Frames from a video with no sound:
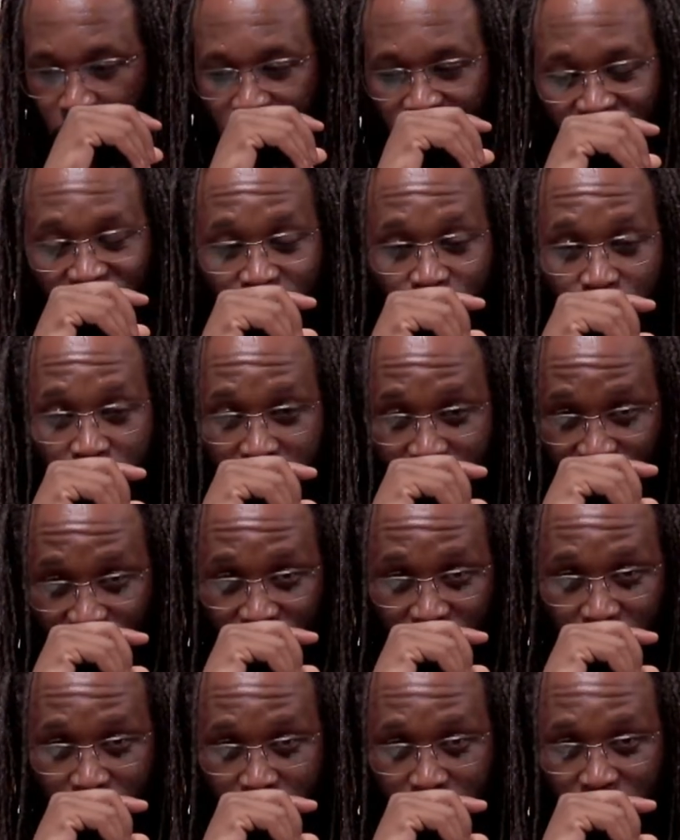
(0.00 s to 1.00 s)
She weight
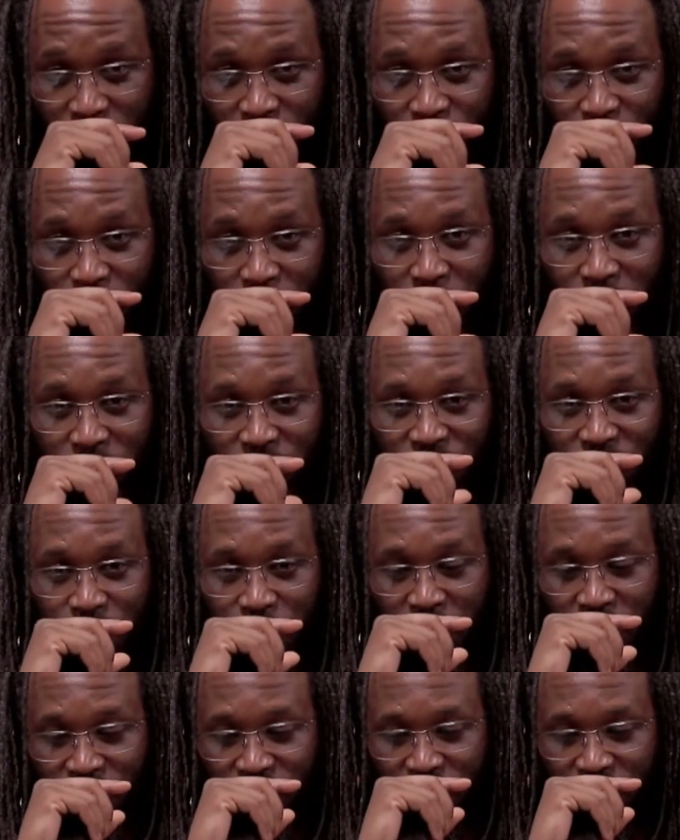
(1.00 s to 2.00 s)
trains, right? She
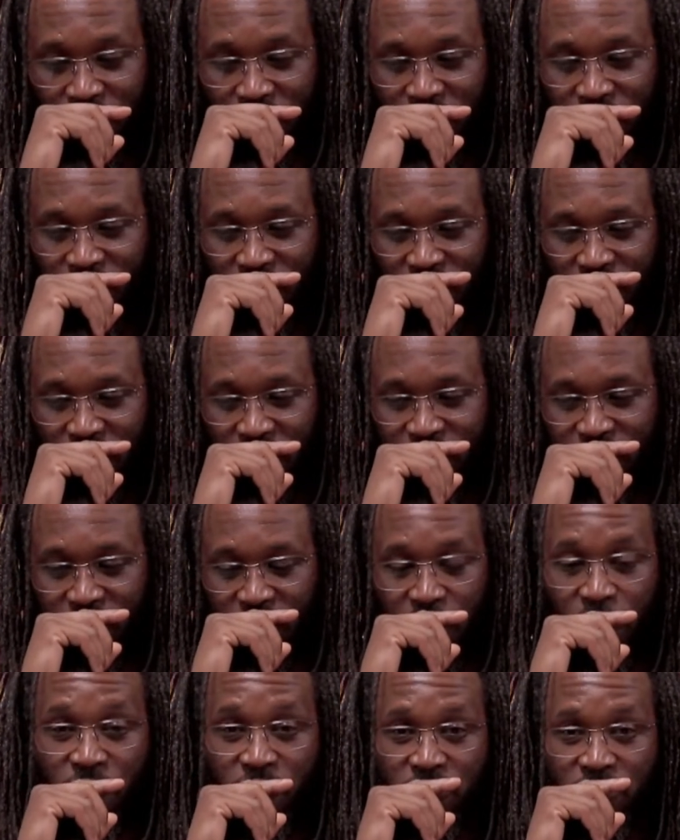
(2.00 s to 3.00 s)
makes sure that she takes
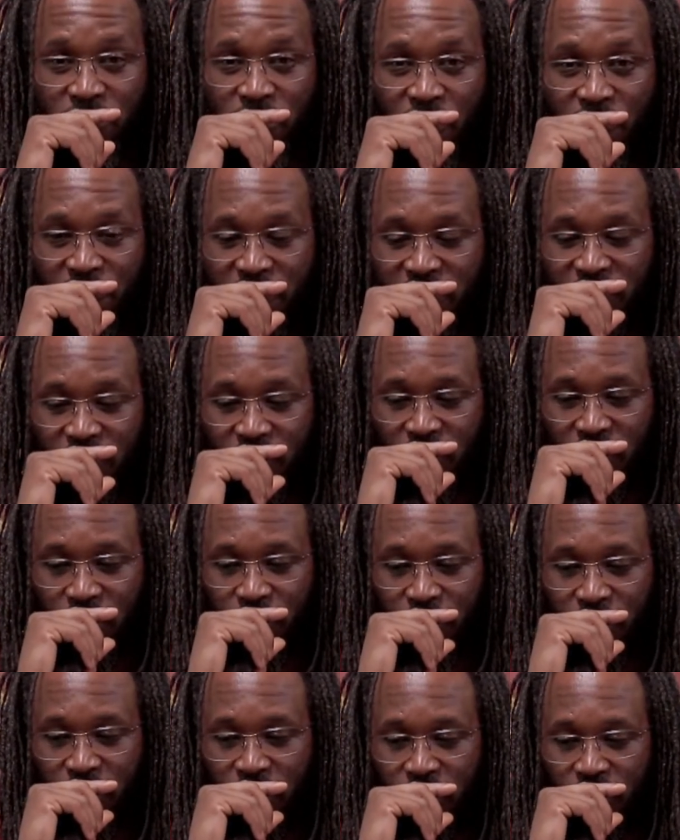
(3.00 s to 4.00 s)
care of herself physically.
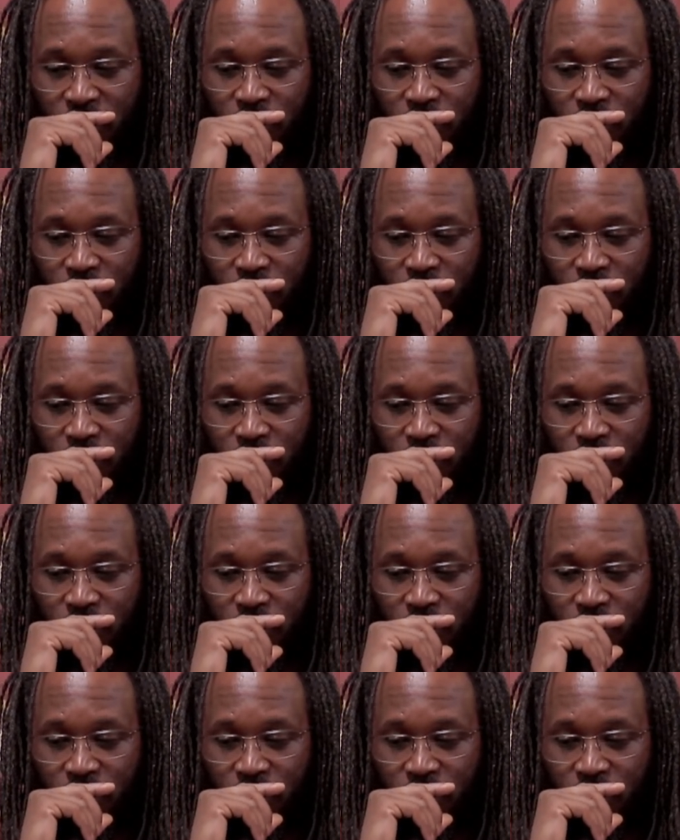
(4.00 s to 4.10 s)
Read.